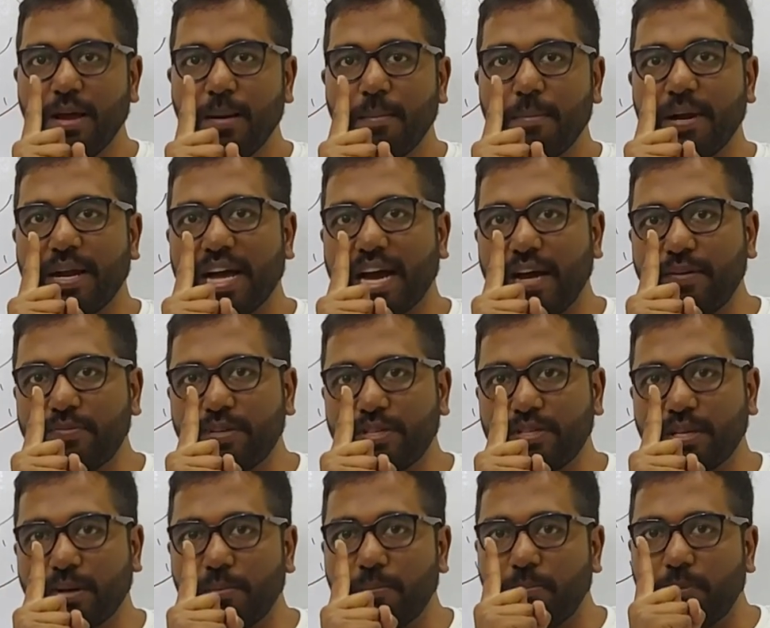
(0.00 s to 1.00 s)
But after
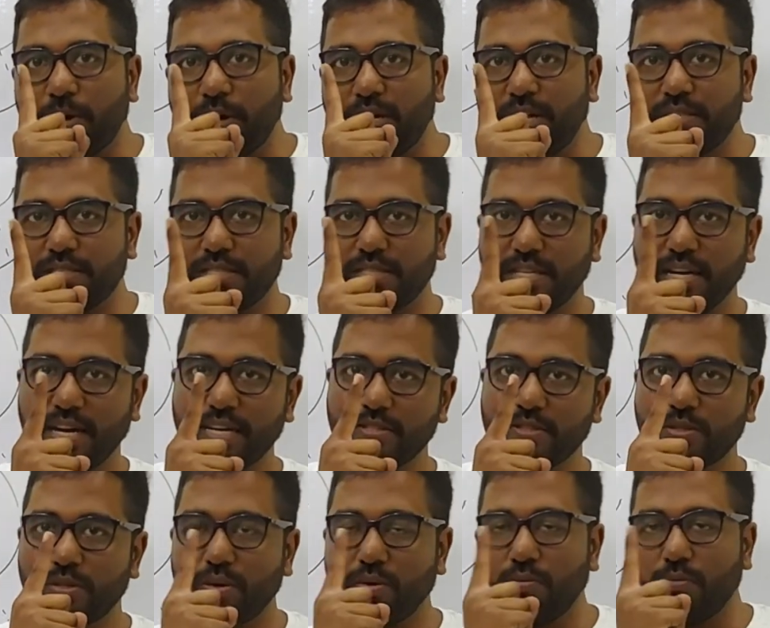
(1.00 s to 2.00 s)
some point, it
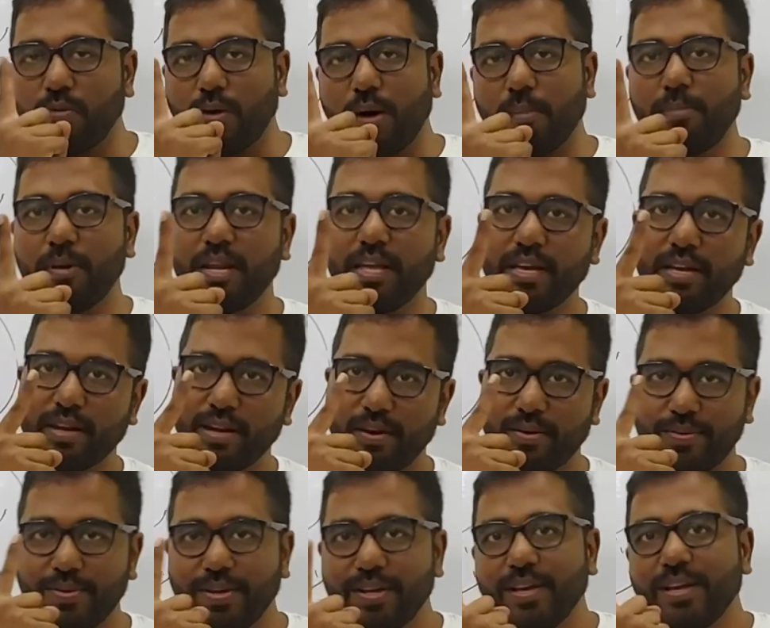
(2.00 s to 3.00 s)
starts wobbling
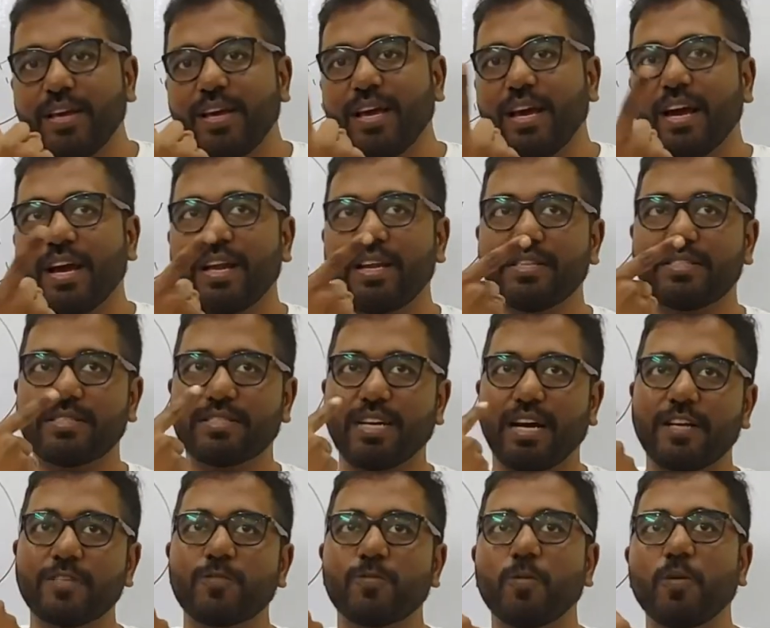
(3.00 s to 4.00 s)
around and it
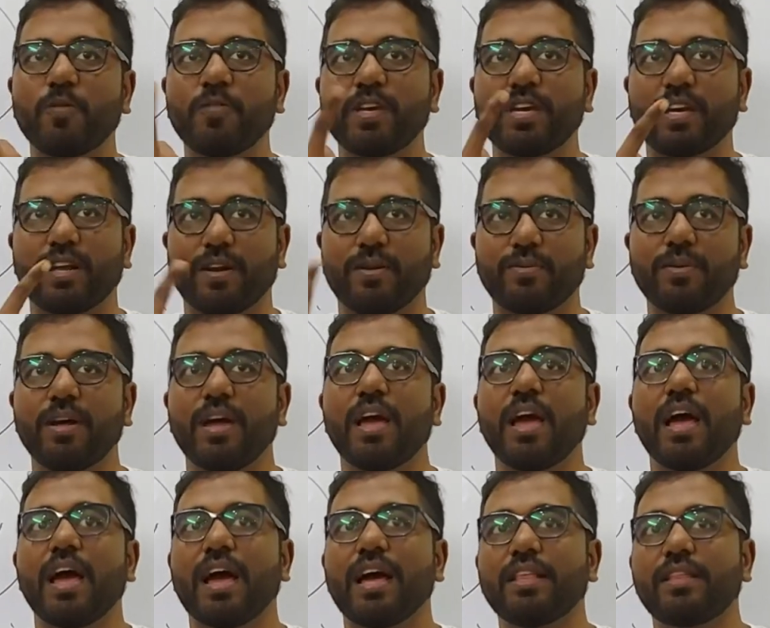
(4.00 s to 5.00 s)
starts moving around.
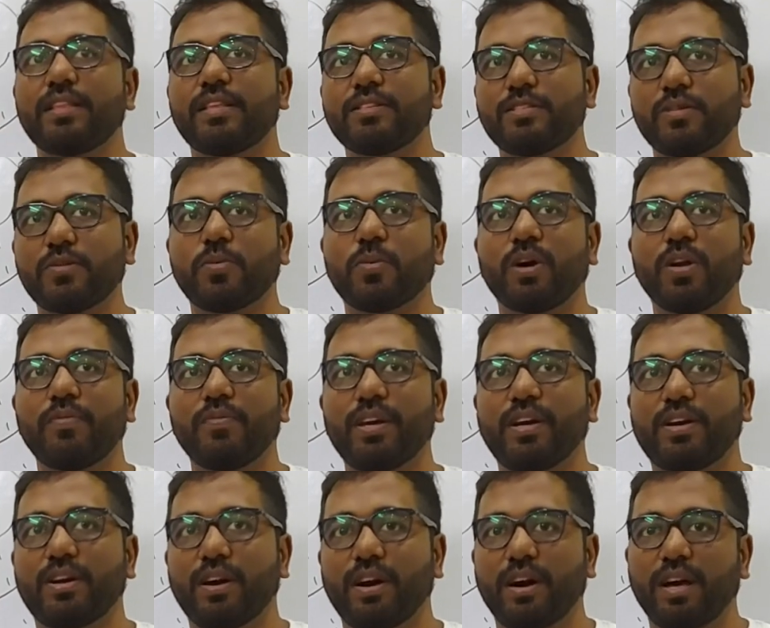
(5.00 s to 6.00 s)
And this is what we
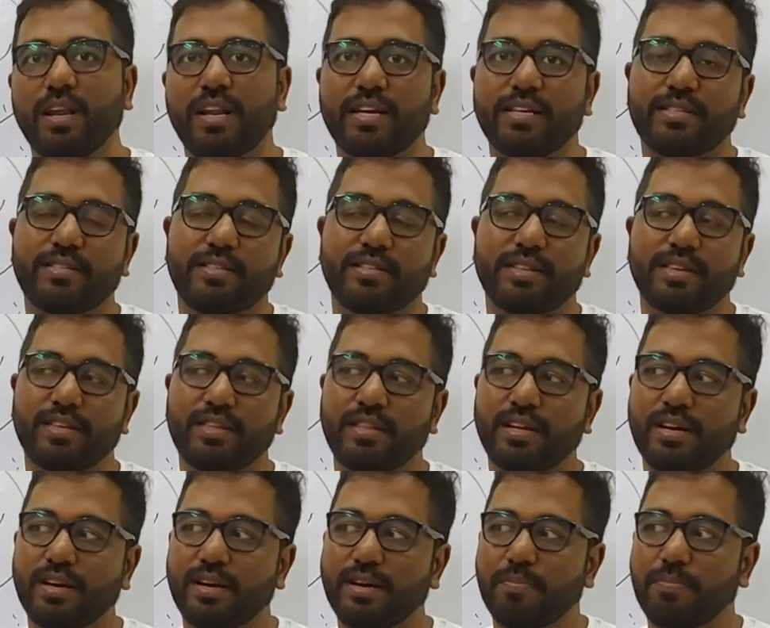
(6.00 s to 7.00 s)
call as
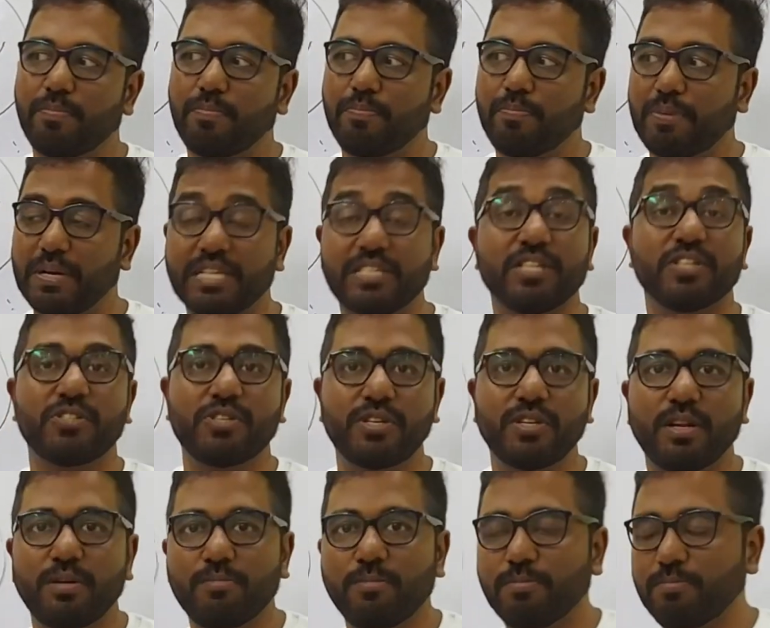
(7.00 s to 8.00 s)
the
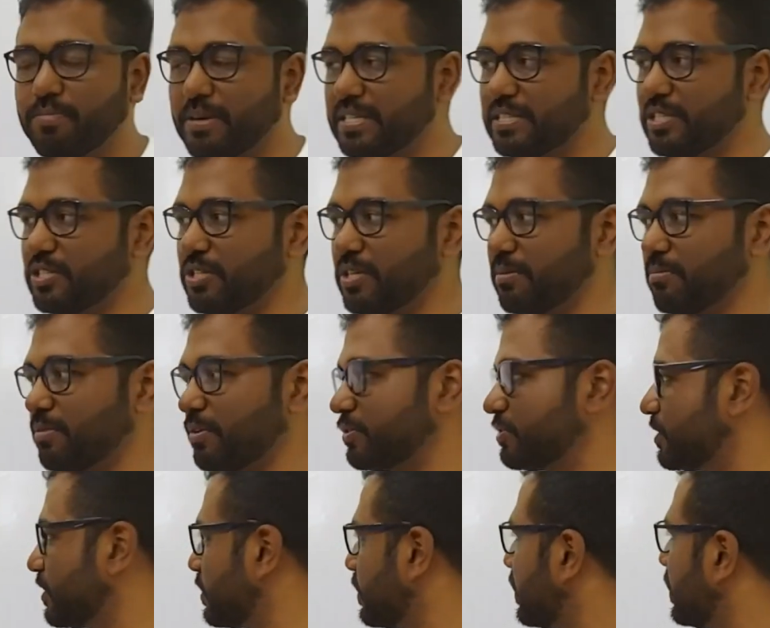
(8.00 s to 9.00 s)
precession
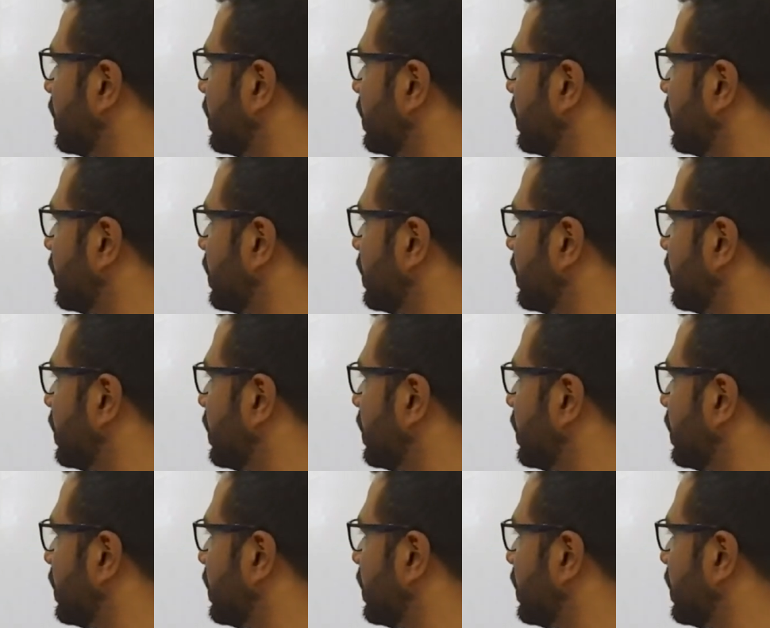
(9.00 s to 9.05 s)
motion.